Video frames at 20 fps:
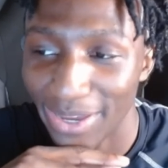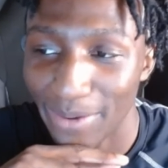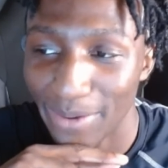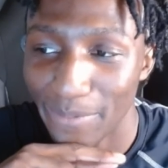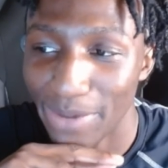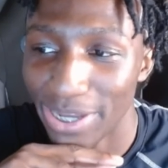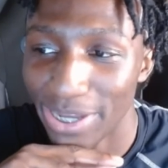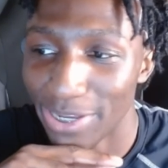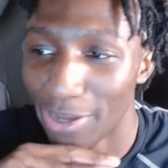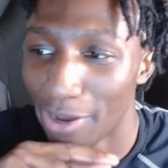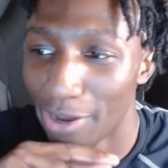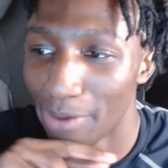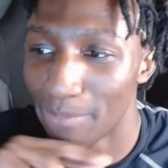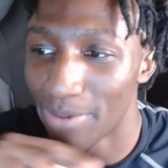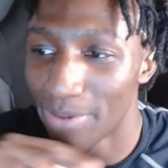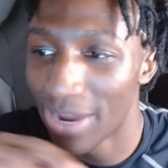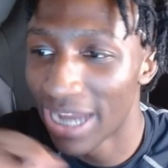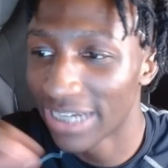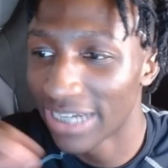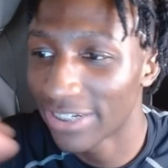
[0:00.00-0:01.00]
But no,
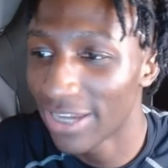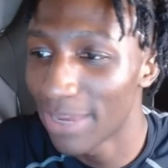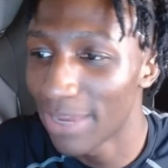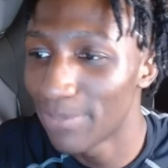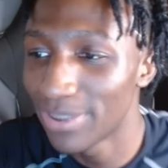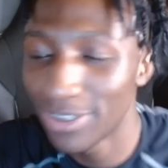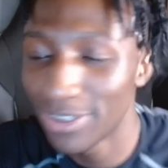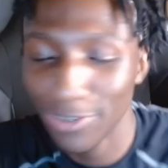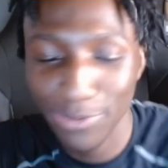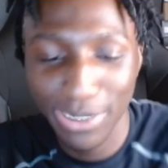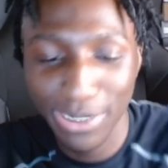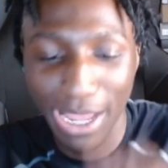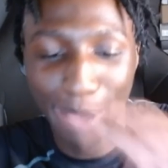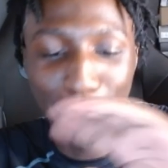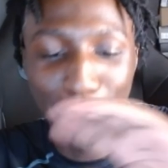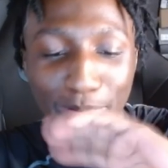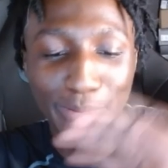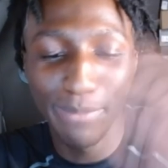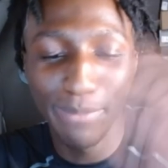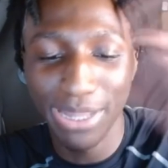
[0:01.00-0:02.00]
bro, I grab a soda. I
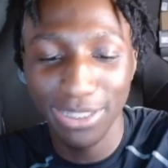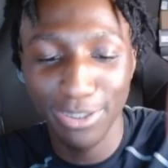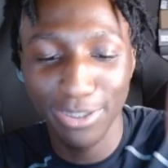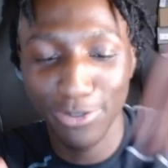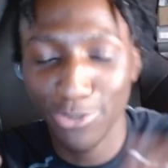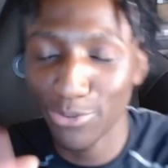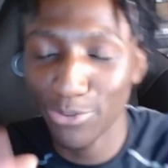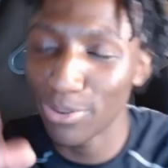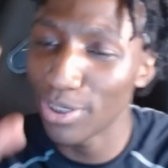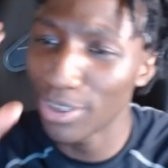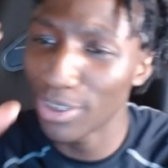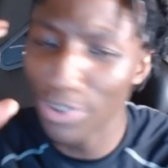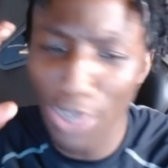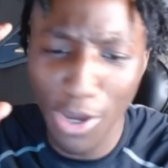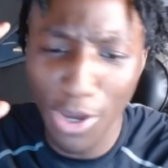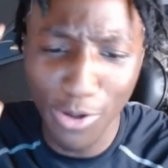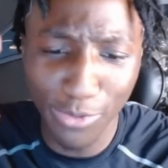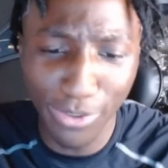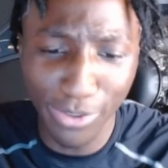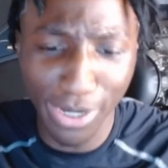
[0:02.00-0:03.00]
pull my little trick.
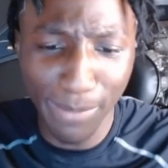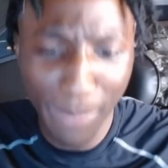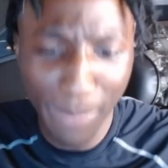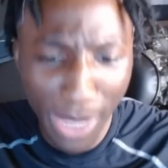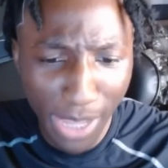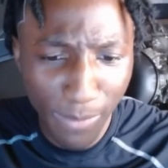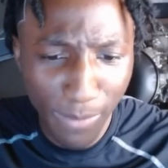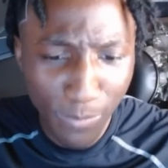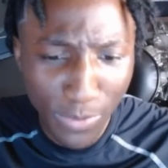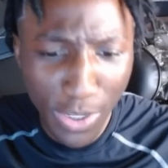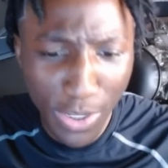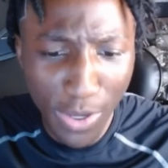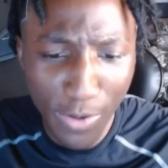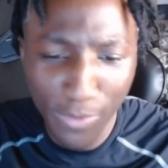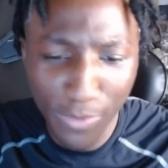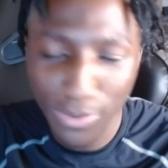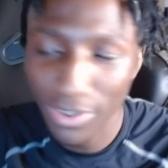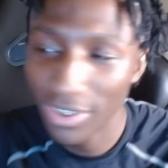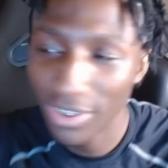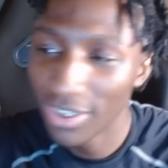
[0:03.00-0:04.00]
No, grandma,
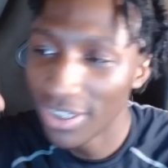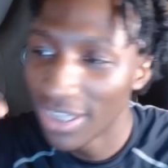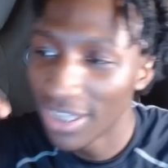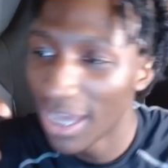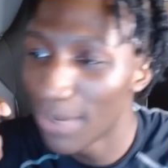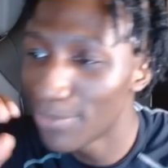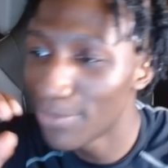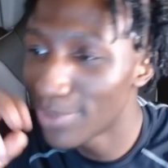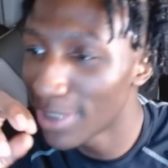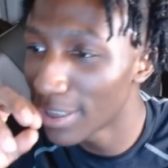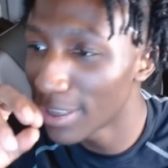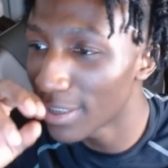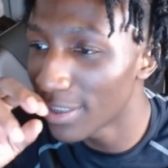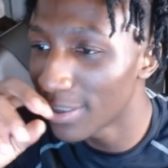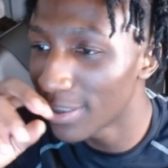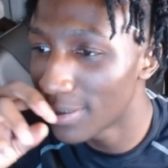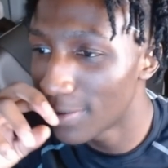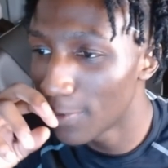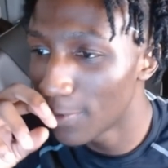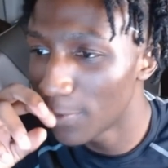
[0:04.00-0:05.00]
no. I'm drinking
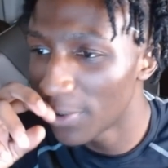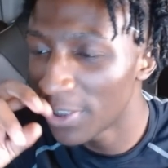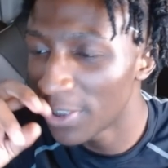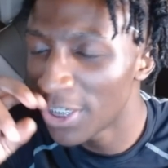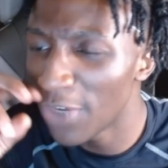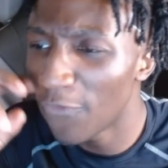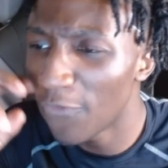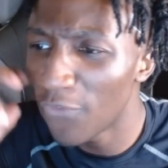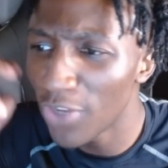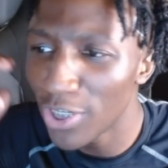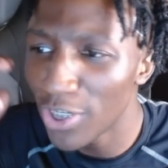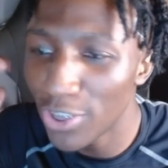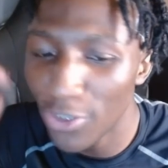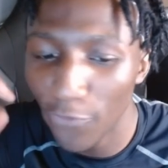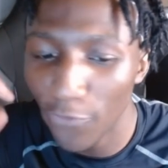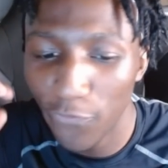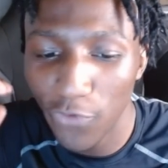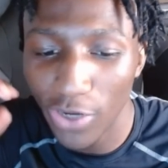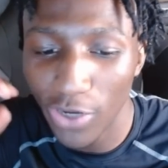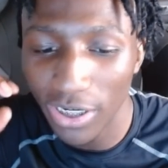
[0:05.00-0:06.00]
the soda. She finished the
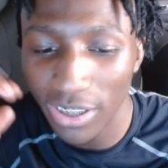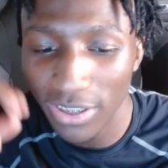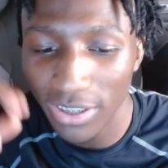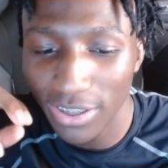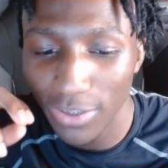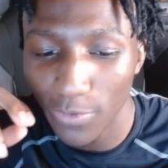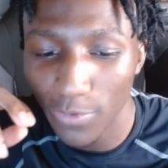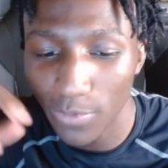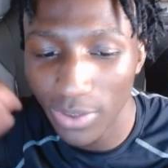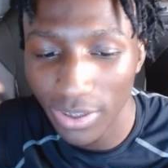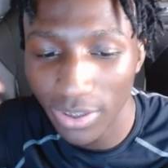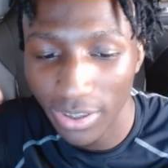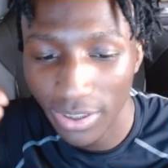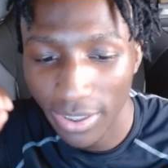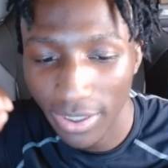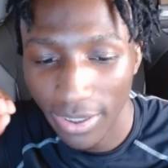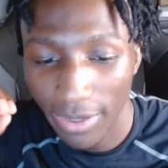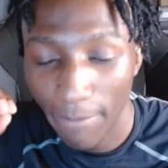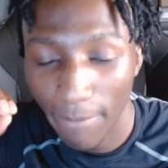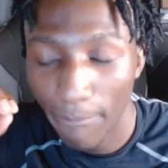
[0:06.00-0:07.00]
fucking soda.
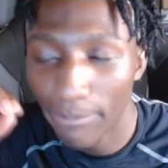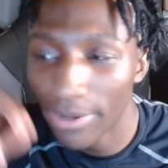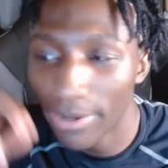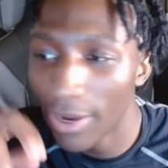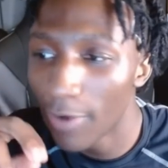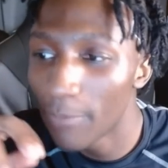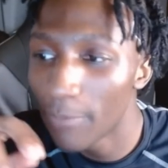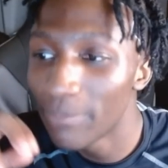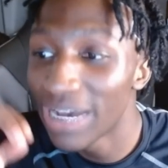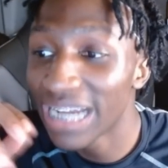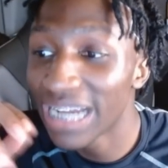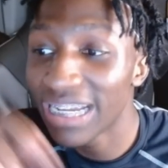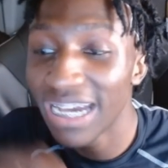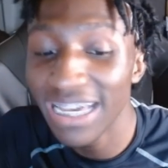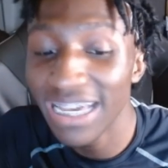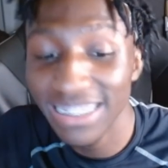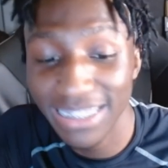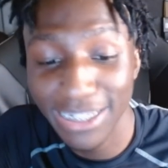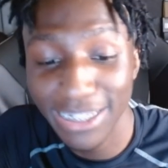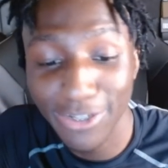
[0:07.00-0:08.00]
Bro, my
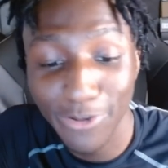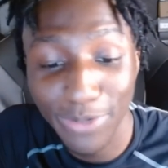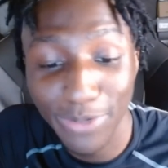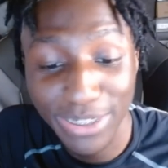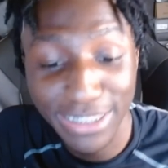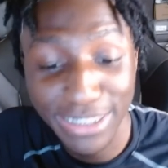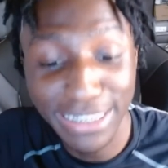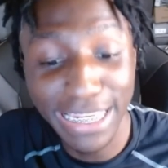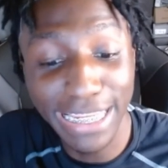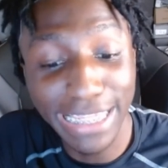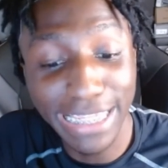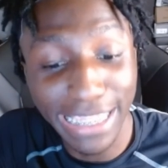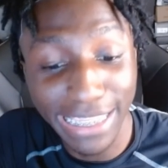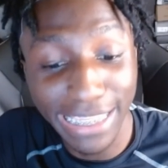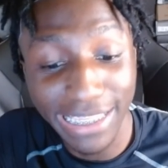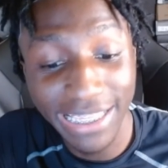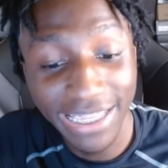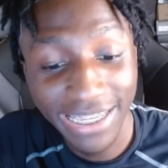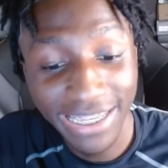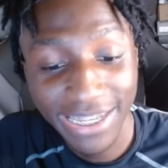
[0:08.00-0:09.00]
cousin going dicky.